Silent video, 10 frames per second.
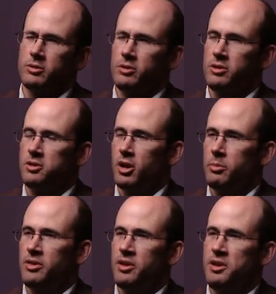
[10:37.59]

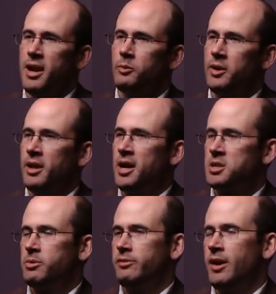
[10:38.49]
determine the net
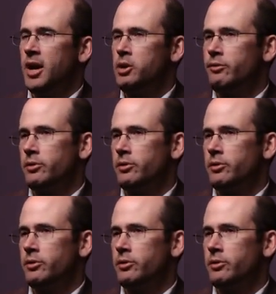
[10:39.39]
realizable value